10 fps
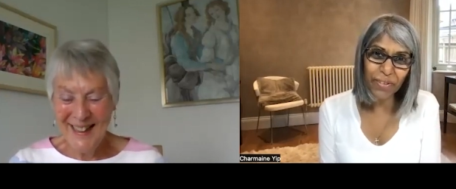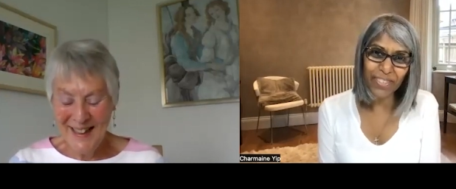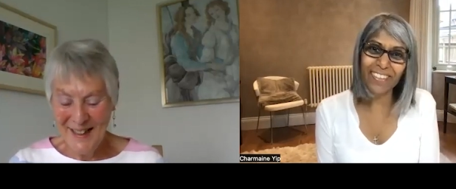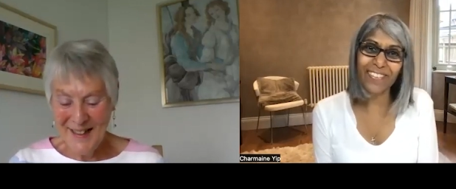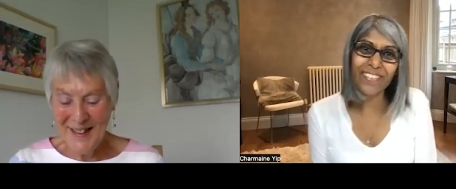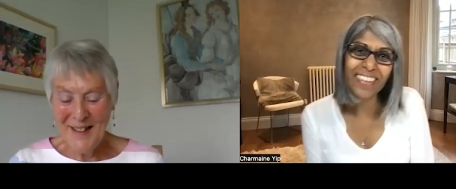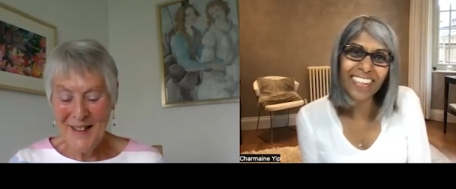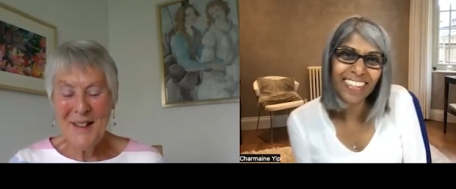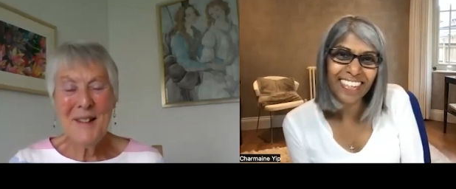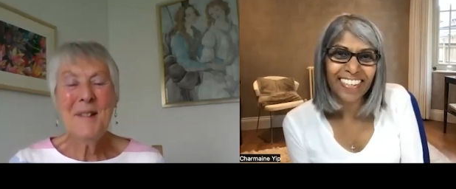Speaker 1: bookstore.
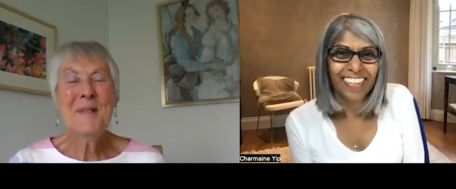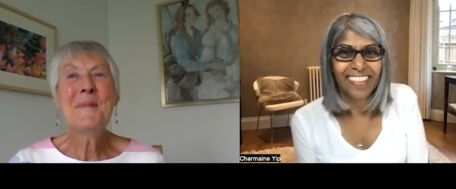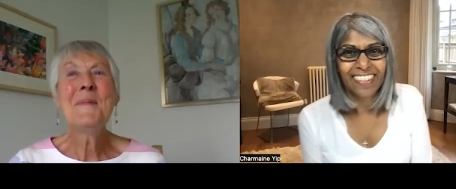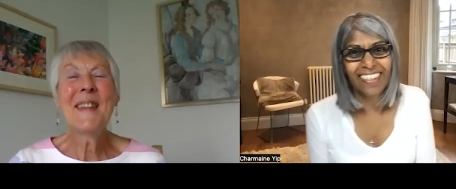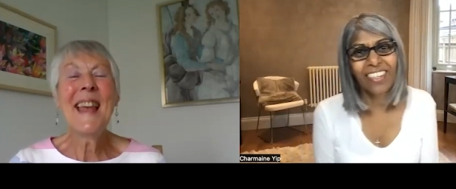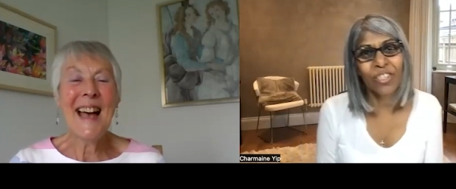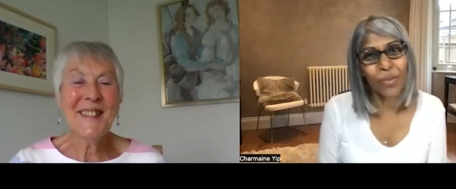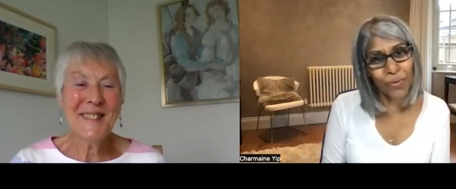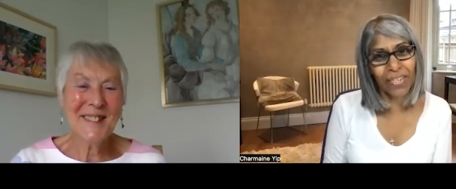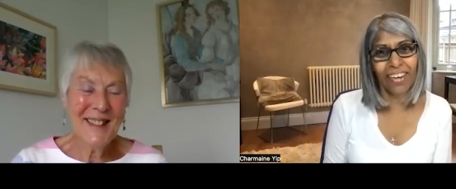Tell
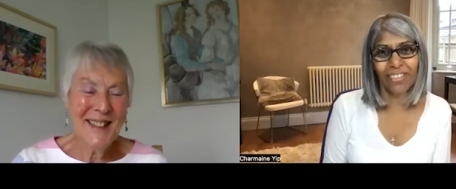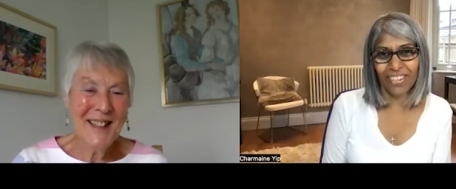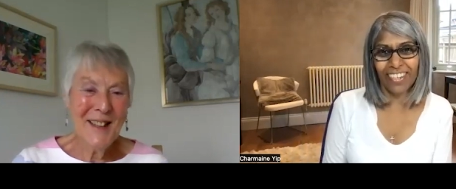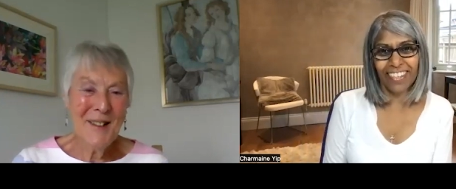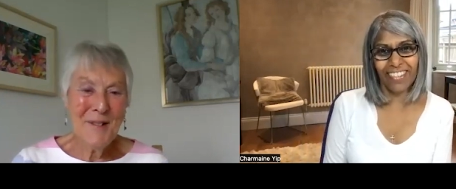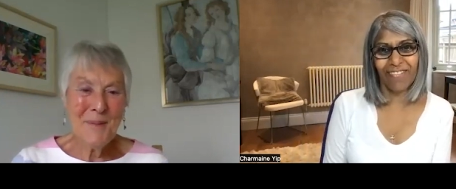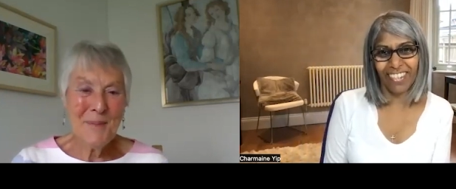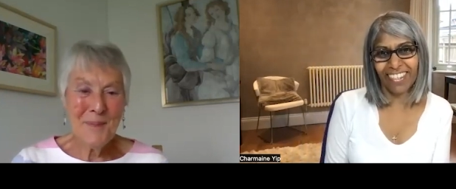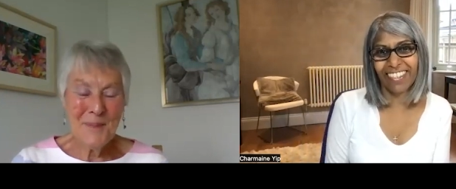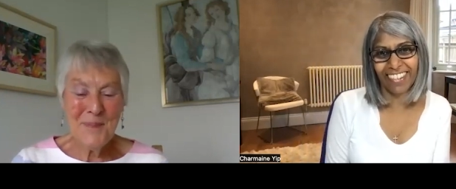yes. us who Tasha is
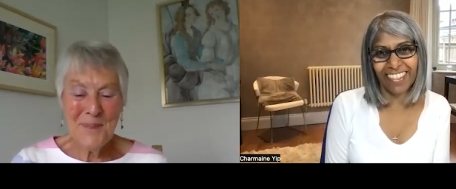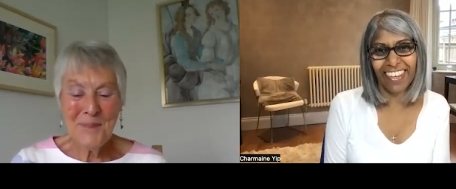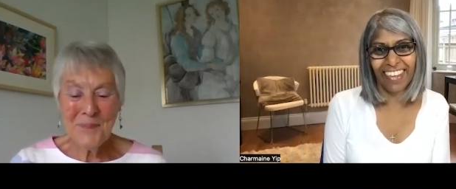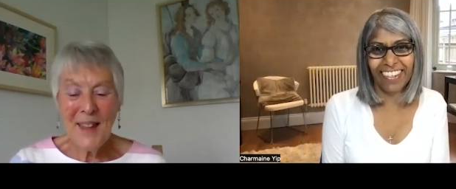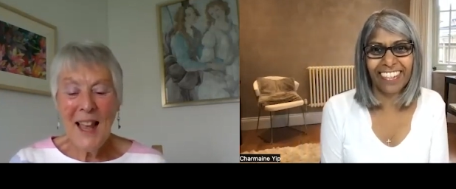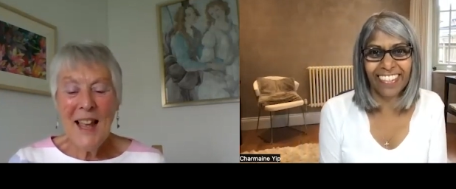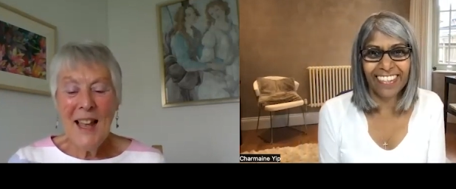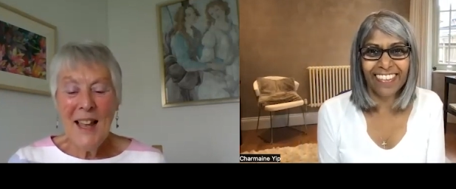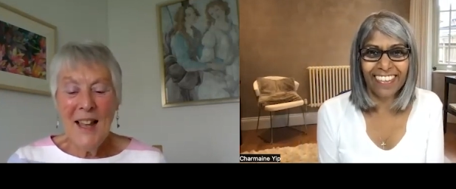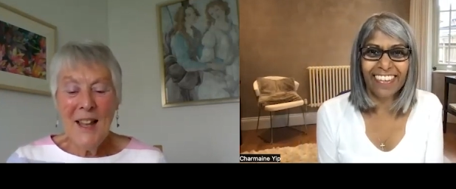first, and then...
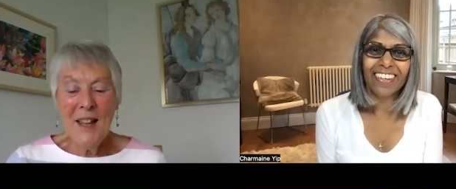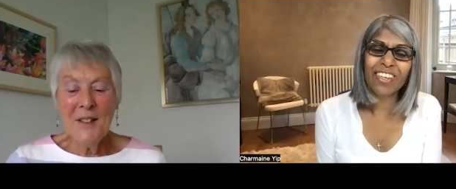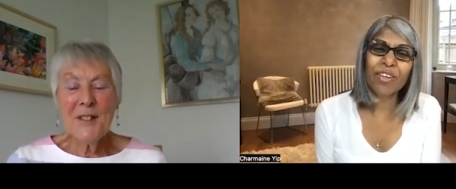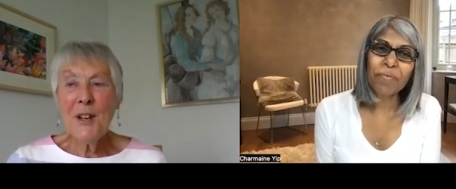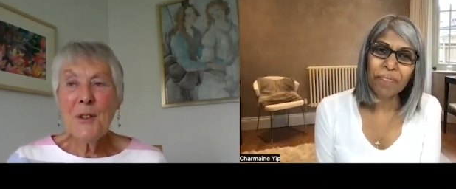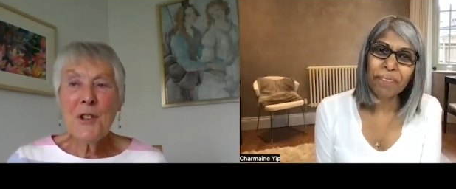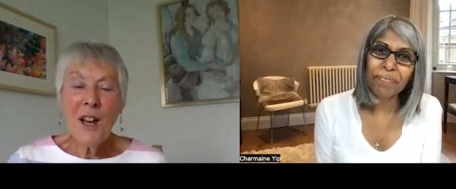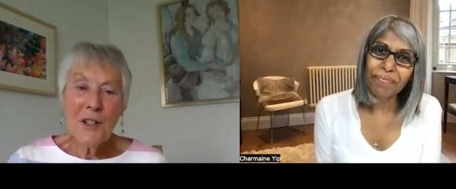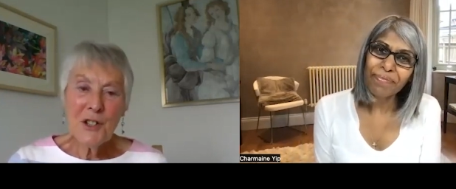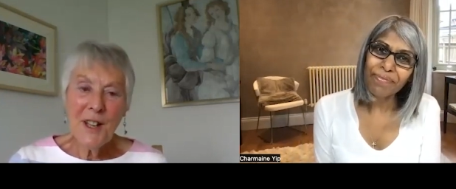So
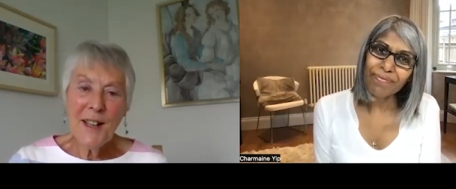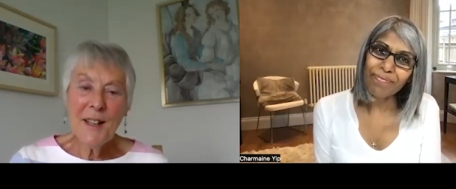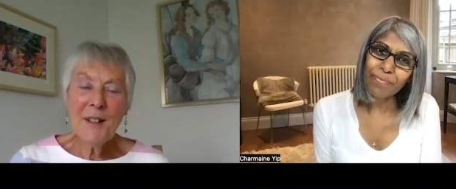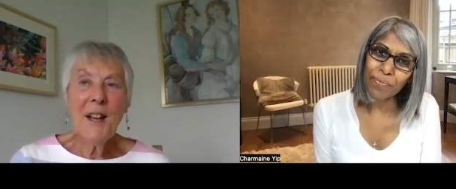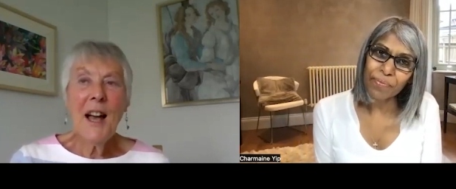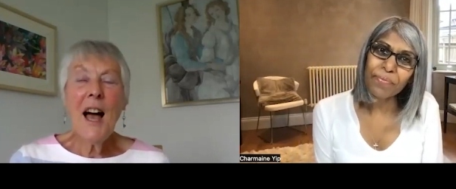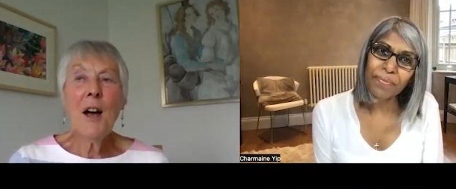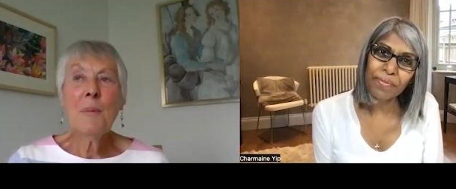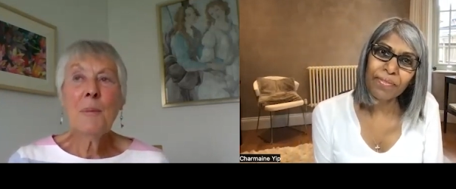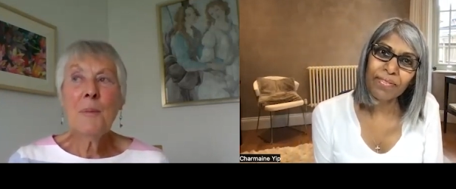Tasha
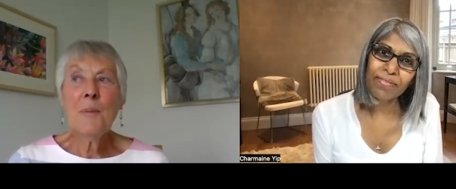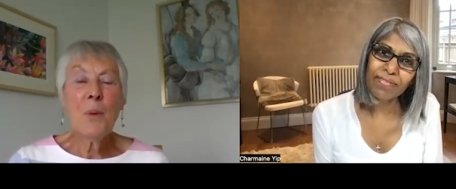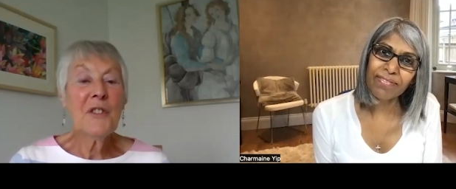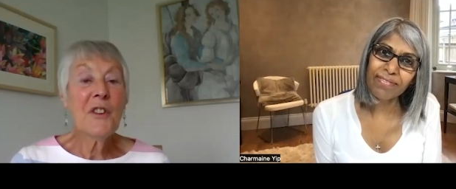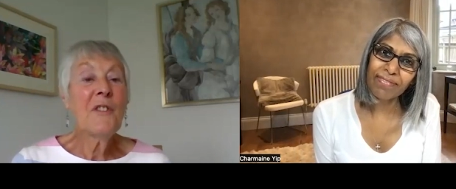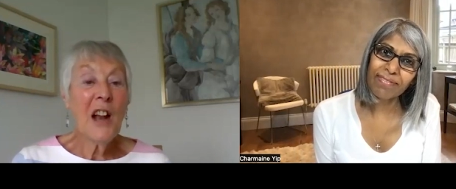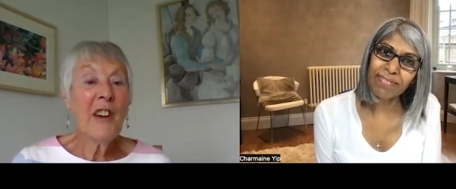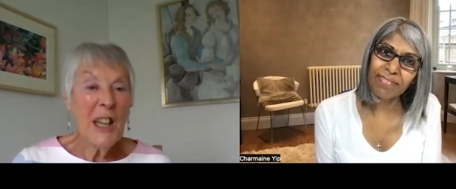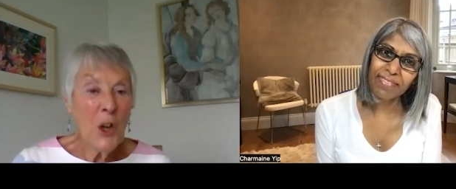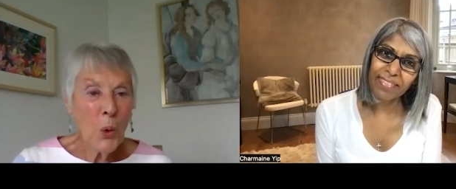
Speaker 2: um, was a
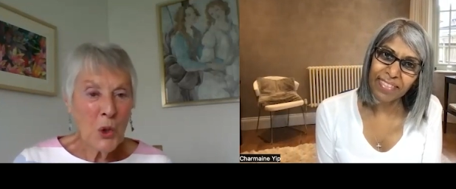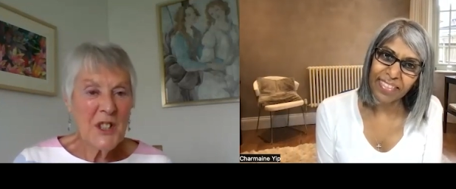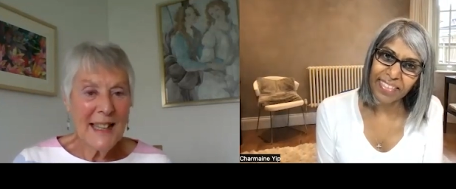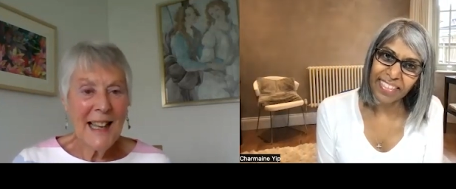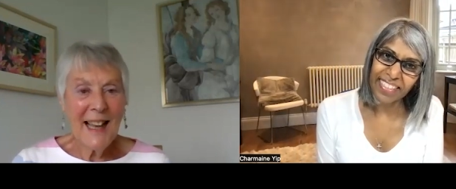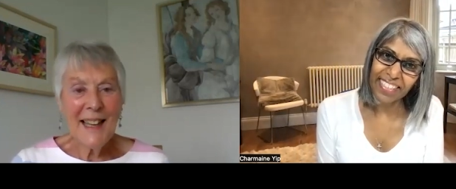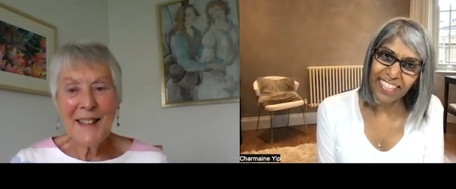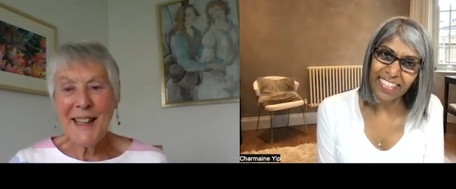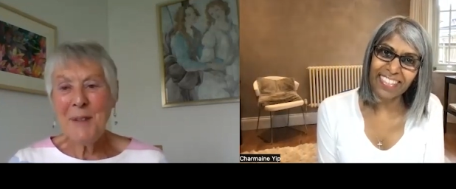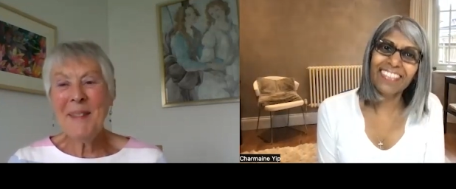very naughty
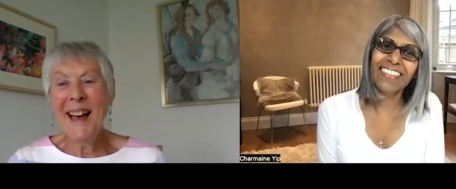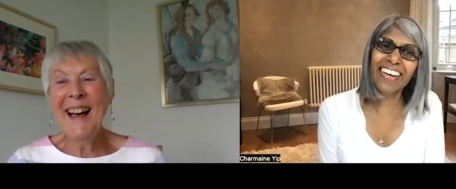lady.